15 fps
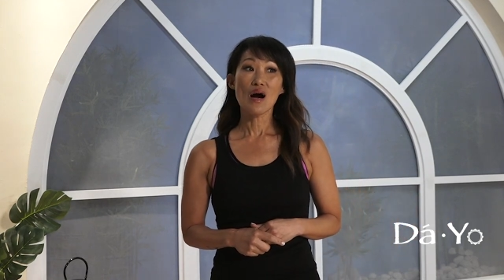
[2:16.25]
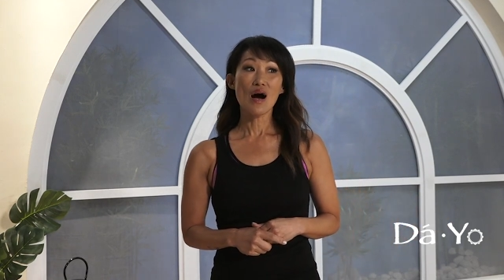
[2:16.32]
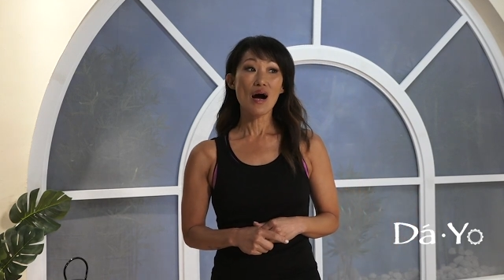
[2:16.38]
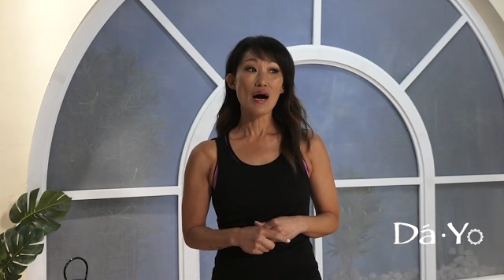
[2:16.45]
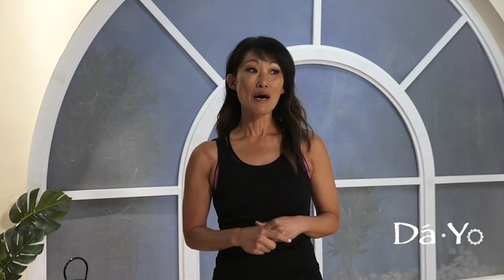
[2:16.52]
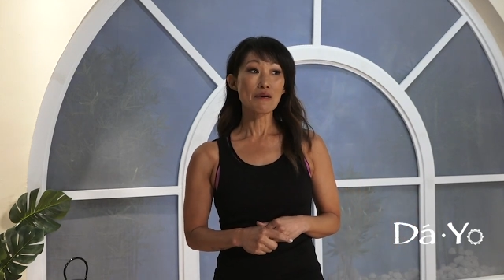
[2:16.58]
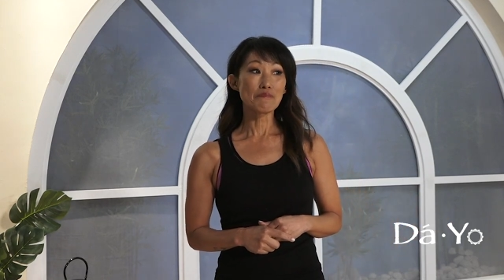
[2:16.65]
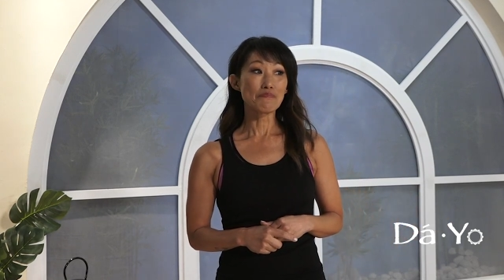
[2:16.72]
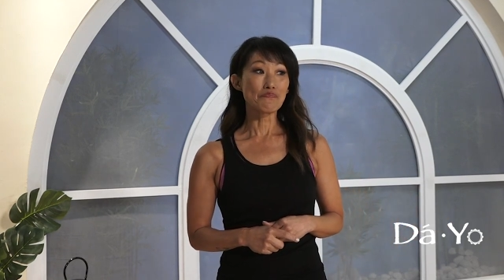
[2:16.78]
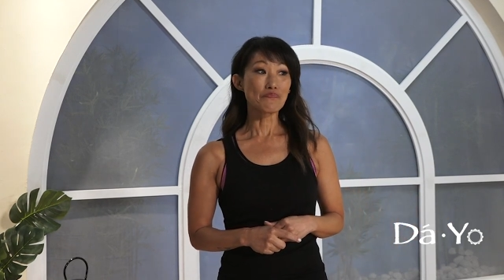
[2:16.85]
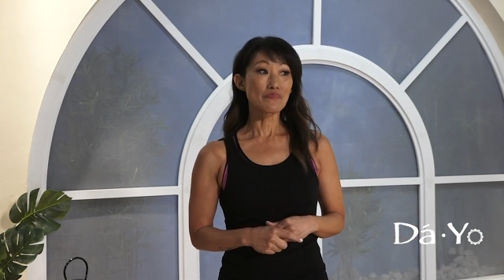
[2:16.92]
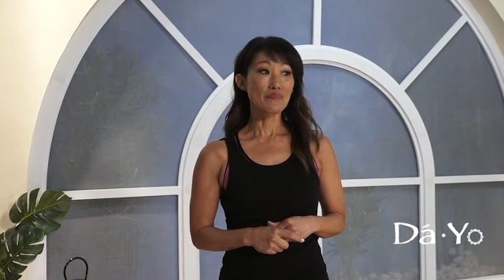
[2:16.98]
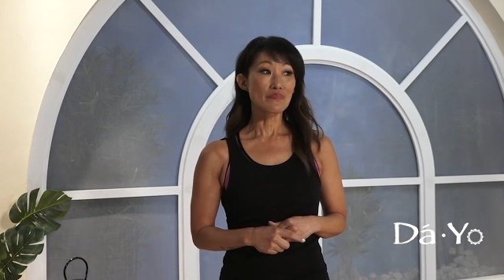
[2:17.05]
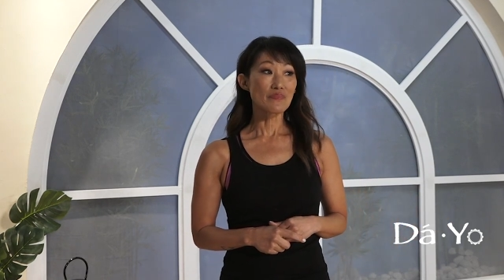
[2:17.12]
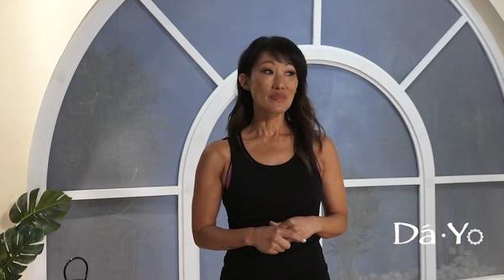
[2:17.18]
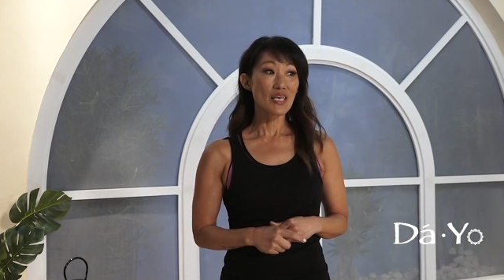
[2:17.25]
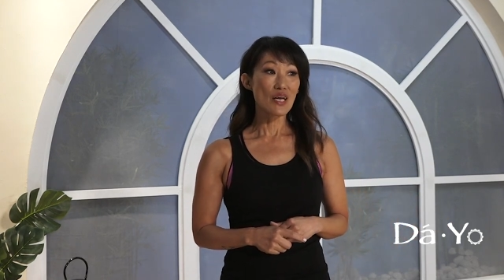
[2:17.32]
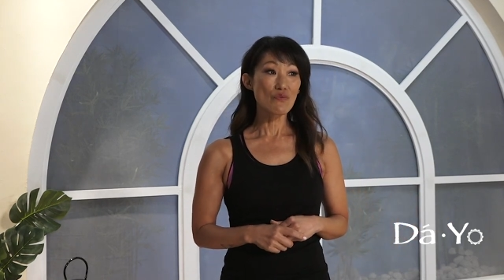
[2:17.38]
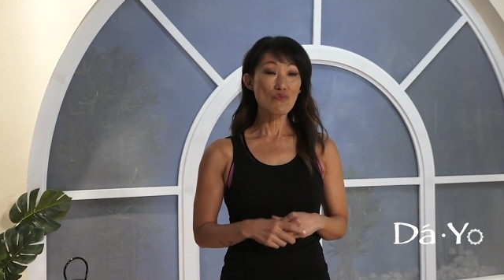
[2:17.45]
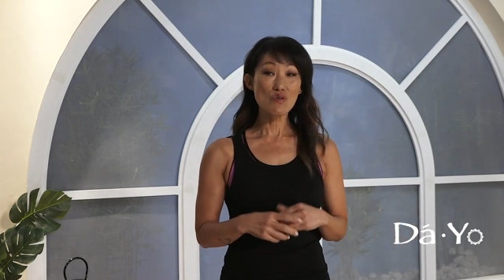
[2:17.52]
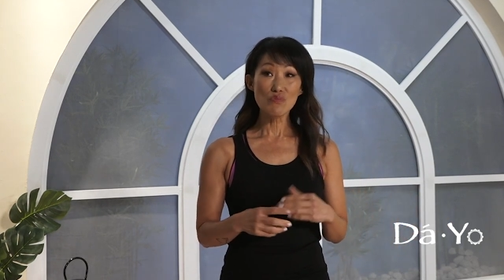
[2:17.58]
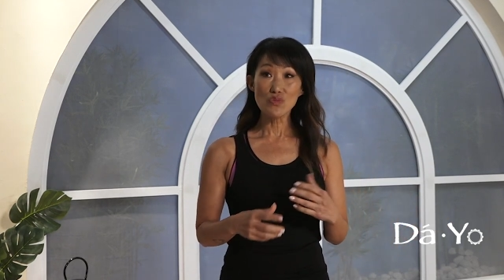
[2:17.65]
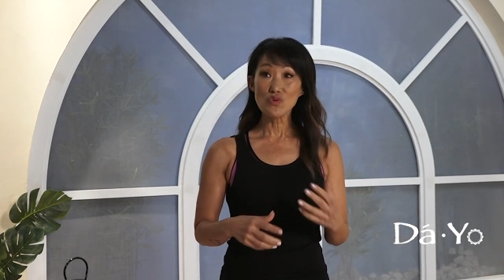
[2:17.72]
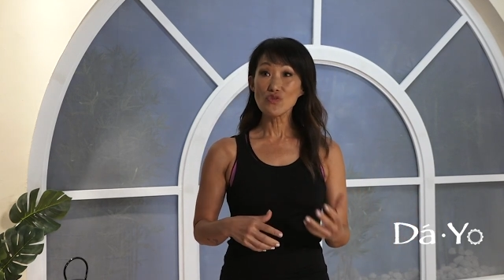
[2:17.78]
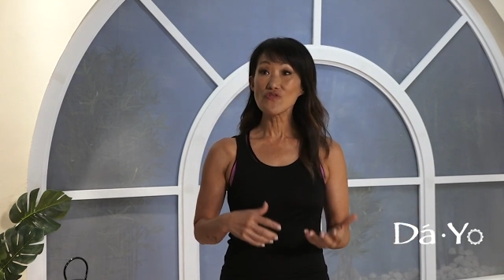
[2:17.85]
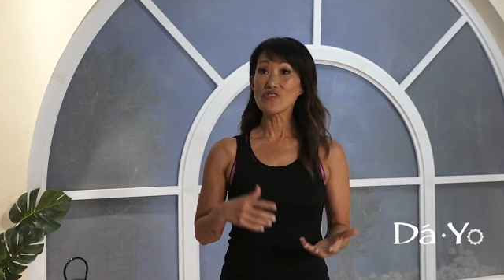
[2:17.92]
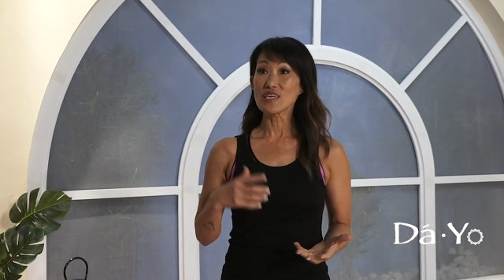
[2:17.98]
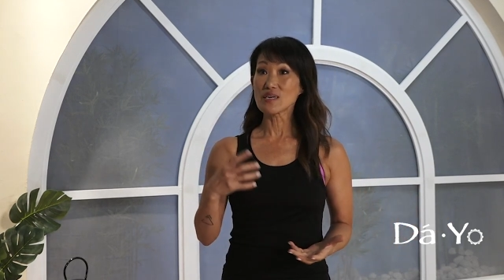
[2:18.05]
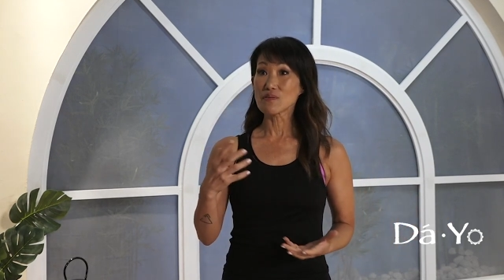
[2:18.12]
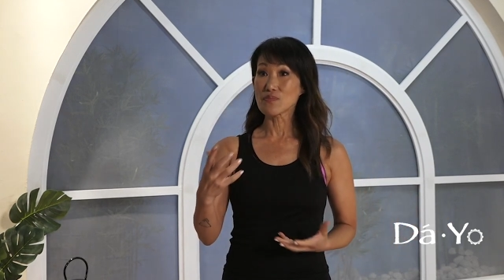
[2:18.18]
Um, and we're
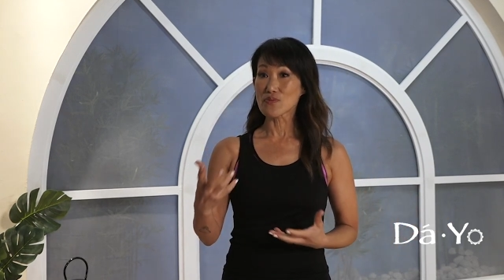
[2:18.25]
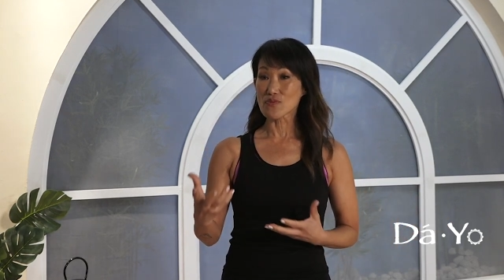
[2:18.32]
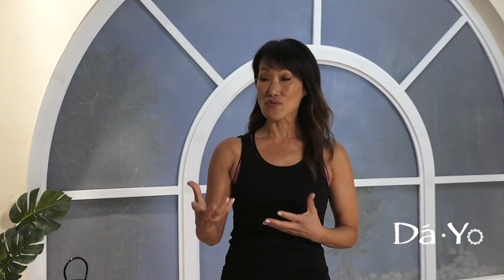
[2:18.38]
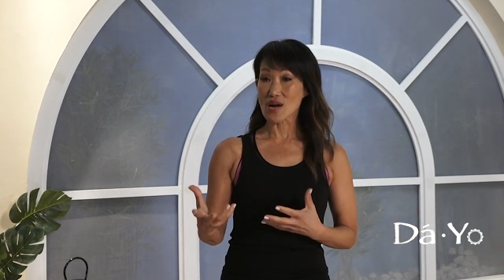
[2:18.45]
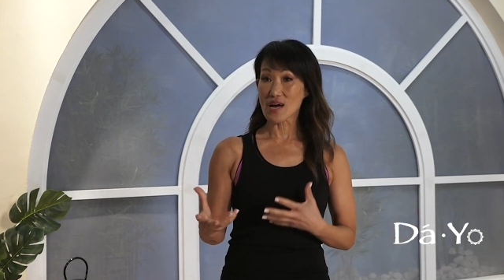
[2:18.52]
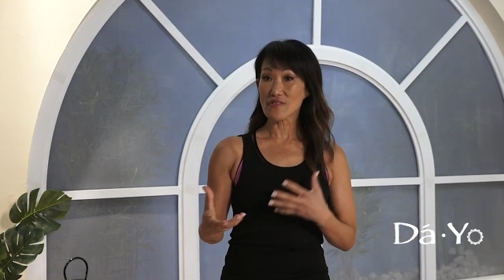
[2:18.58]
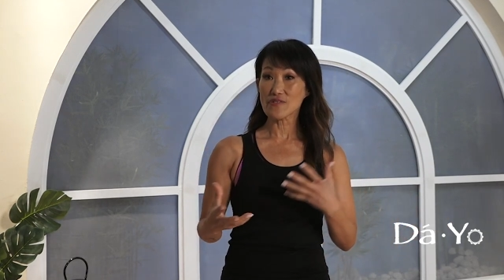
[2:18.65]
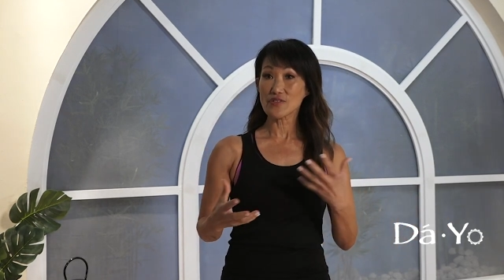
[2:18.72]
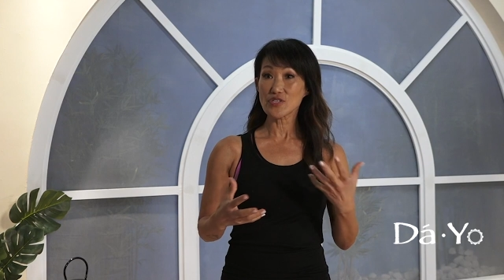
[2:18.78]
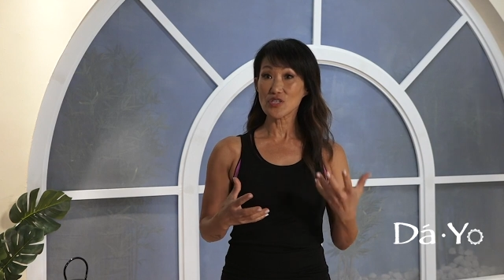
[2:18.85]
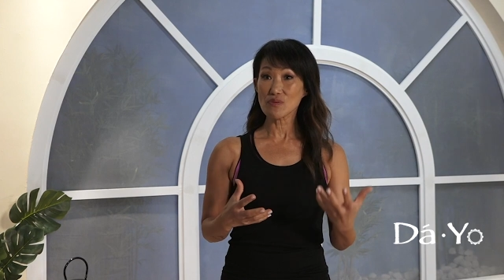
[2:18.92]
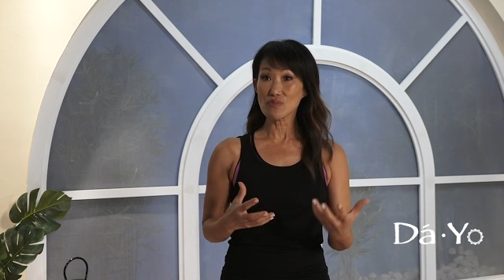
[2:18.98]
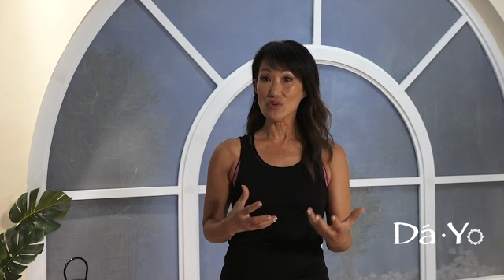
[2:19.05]
moving breath to